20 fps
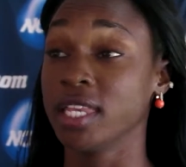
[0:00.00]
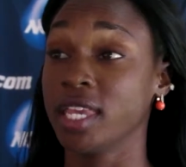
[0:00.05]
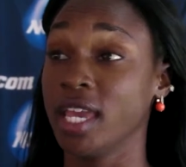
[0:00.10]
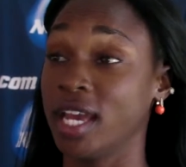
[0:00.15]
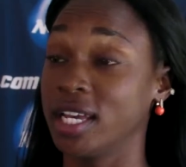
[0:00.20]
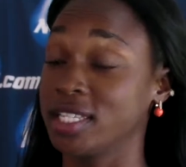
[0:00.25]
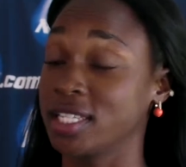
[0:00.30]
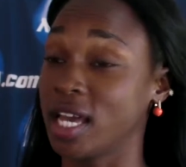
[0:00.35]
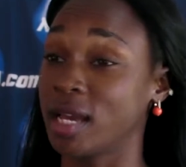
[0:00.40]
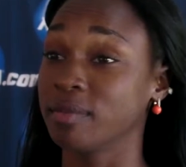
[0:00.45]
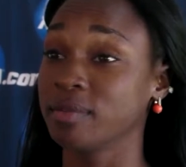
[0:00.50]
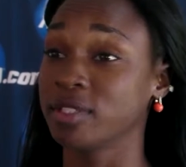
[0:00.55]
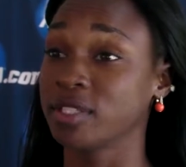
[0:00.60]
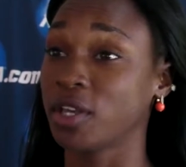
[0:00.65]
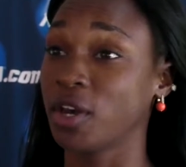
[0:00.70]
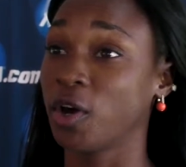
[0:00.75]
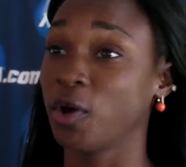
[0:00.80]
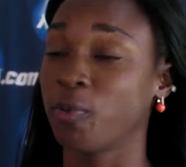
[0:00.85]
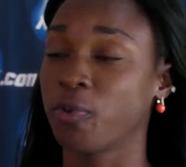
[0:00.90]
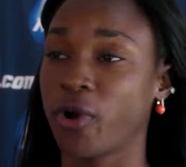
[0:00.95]
Yes, I'm
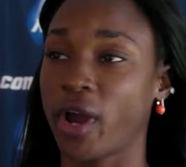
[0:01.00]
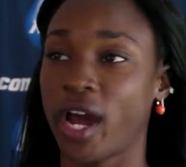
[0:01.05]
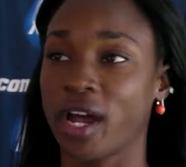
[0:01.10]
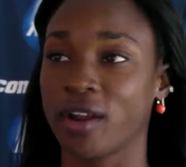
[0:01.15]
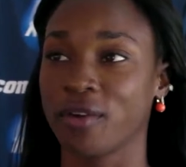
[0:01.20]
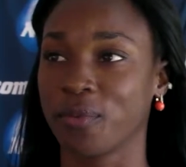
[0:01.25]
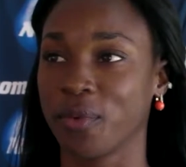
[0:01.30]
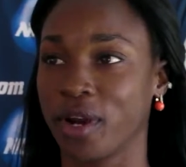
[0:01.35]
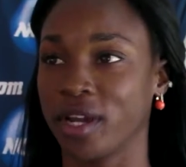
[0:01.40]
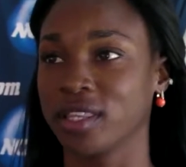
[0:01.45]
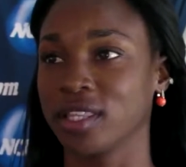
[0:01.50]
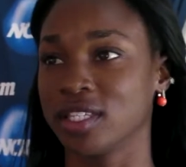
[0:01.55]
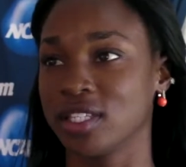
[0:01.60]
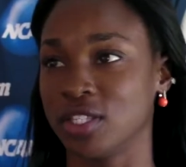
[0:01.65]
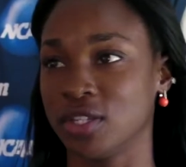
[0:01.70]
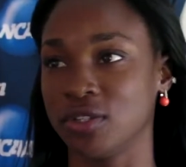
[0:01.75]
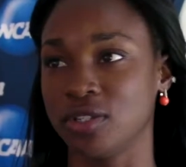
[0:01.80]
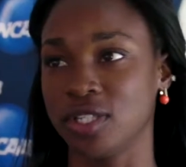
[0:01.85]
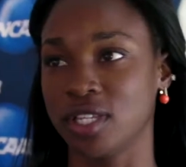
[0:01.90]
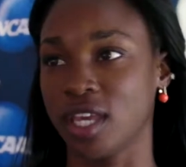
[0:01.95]
so proud of wearing this
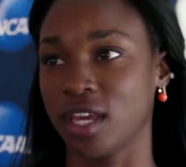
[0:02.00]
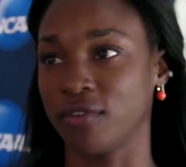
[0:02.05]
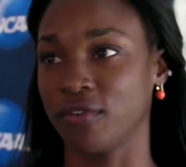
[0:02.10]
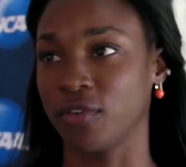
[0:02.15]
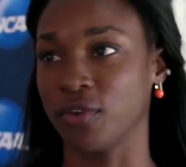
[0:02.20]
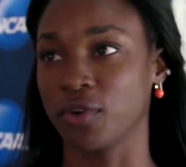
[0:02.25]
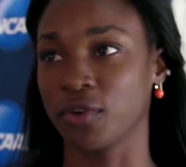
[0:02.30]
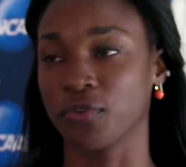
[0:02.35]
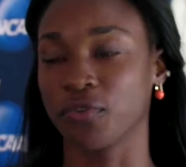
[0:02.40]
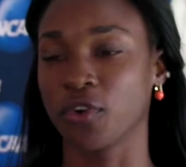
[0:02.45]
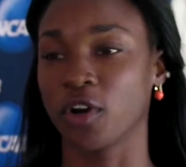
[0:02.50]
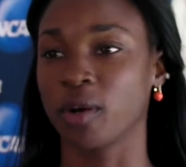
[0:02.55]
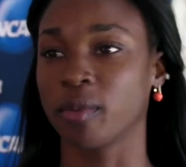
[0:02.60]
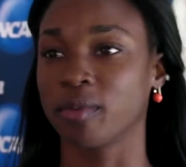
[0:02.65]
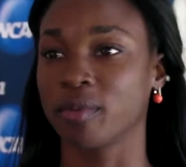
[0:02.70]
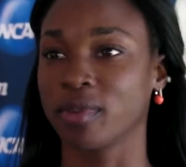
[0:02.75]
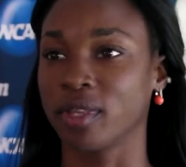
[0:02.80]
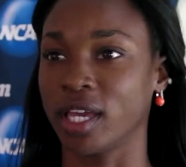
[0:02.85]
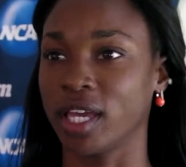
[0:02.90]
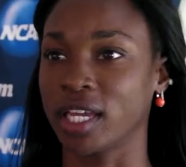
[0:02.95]
UCF uniform.
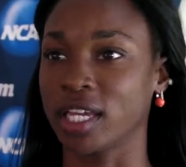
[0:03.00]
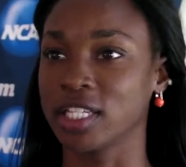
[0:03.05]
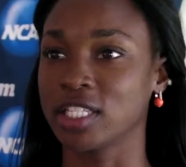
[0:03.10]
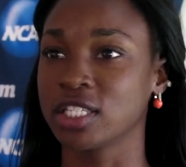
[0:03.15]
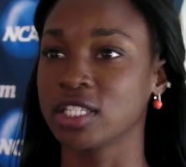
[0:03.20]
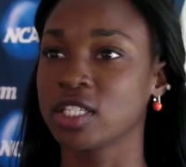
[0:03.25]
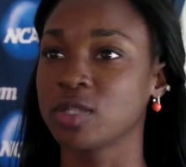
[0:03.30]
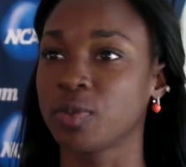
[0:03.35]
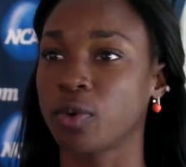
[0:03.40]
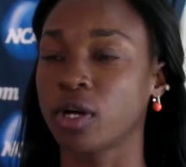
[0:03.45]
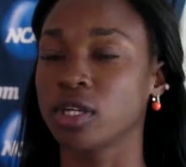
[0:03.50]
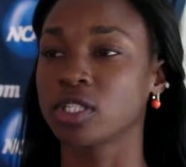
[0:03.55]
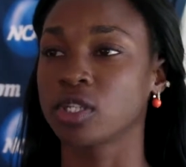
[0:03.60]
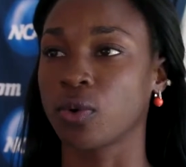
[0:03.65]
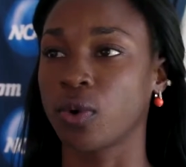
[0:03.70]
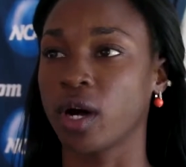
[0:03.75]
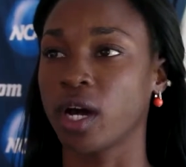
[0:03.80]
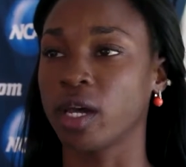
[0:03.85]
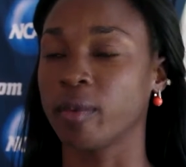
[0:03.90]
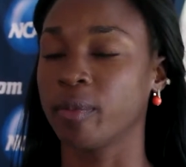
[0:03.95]
Like it's a small
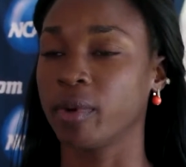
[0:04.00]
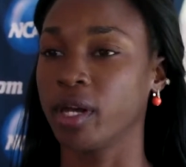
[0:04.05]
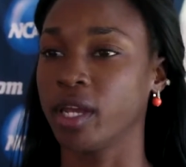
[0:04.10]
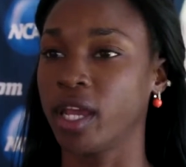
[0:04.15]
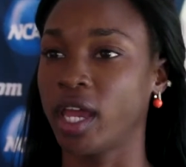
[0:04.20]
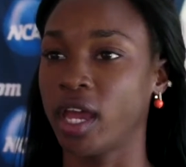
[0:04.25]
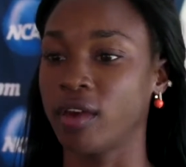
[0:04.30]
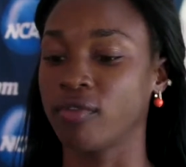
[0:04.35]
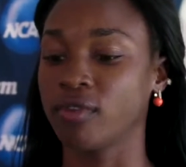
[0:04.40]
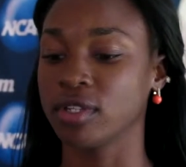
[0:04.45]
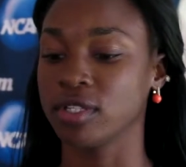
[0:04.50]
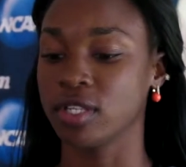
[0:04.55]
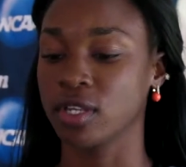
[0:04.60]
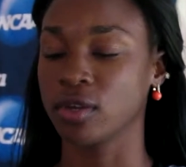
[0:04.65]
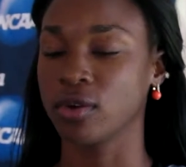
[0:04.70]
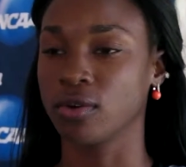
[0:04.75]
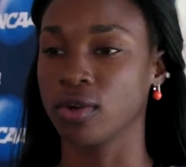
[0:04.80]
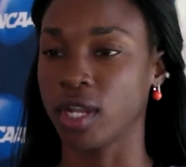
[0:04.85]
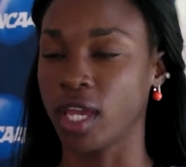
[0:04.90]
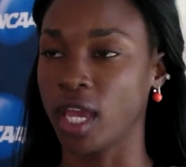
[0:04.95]
squad, but every
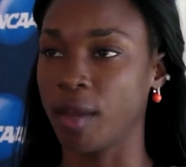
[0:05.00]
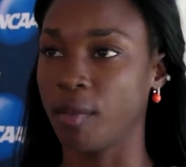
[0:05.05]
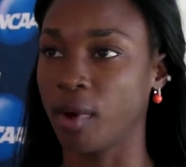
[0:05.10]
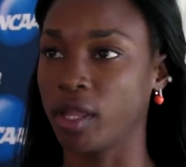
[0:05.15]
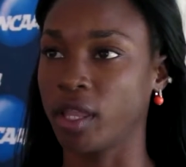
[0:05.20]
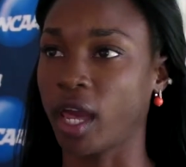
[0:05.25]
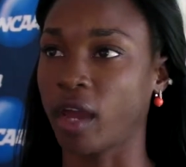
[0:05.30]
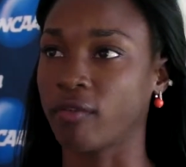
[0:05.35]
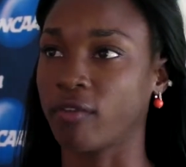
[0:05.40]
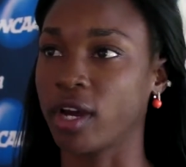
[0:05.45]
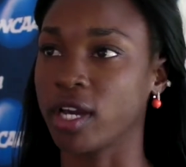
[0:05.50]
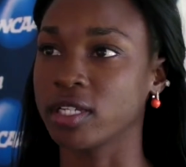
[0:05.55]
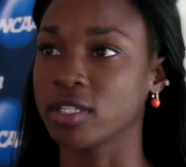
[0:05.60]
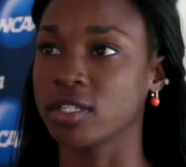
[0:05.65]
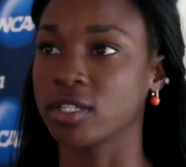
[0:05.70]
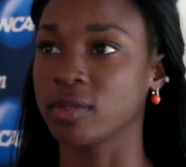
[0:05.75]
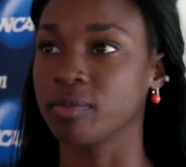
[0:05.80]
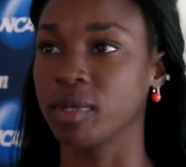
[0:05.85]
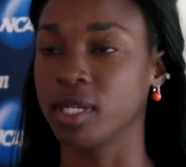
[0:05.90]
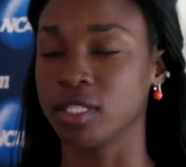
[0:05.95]
single name on that
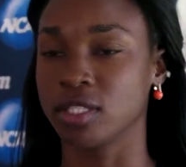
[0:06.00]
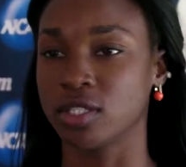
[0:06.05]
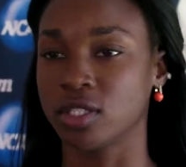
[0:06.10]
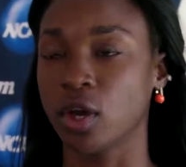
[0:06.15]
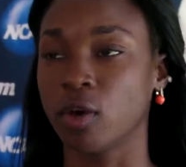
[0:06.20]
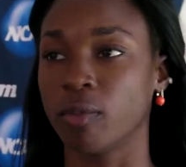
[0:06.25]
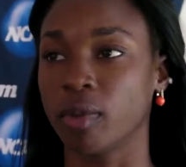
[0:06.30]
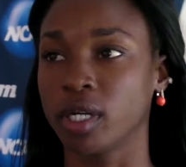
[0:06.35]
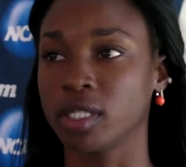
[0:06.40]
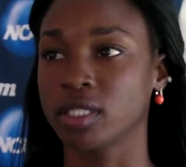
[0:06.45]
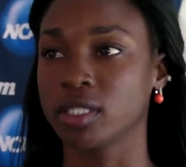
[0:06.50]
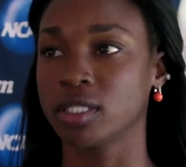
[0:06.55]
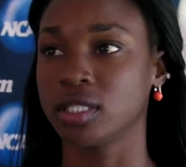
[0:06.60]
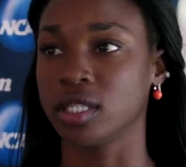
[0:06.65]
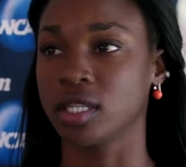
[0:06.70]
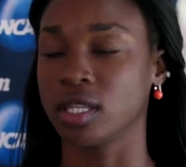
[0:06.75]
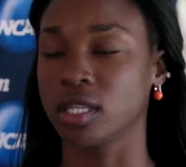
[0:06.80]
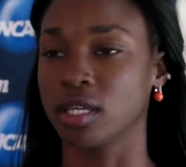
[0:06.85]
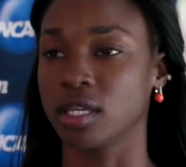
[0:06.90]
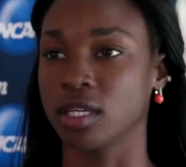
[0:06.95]
roster means so much
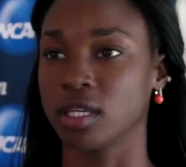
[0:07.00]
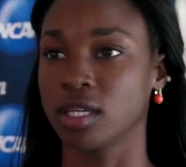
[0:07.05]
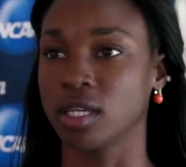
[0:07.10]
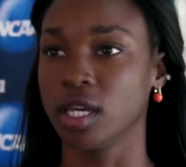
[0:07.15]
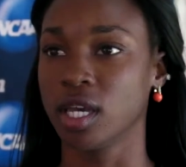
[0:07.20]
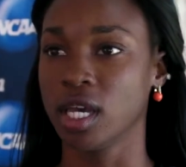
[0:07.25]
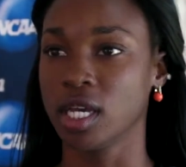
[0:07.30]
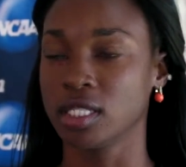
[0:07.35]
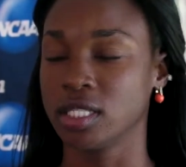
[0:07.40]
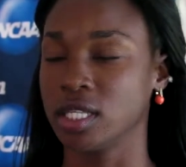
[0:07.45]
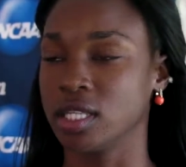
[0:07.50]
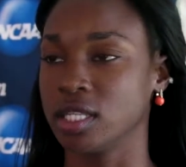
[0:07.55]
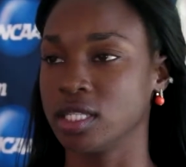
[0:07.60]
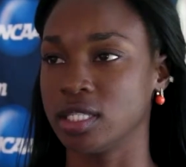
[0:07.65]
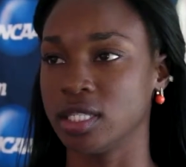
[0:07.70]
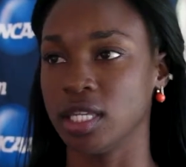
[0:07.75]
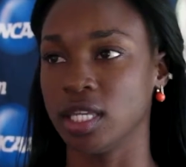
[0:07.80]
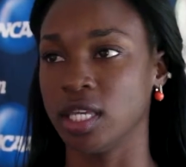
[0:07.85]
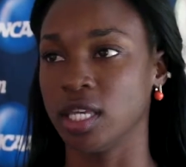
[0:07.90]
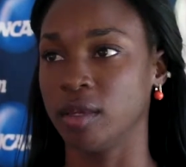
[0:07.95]
to the to the
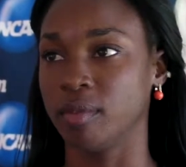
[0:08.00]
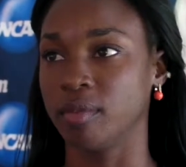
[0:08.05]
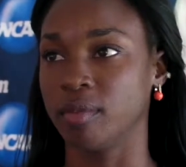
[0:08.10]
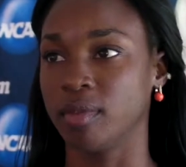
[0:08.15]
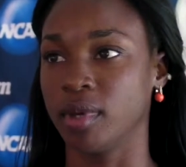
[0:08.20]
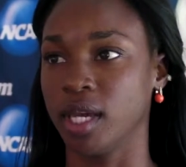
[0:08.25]
team.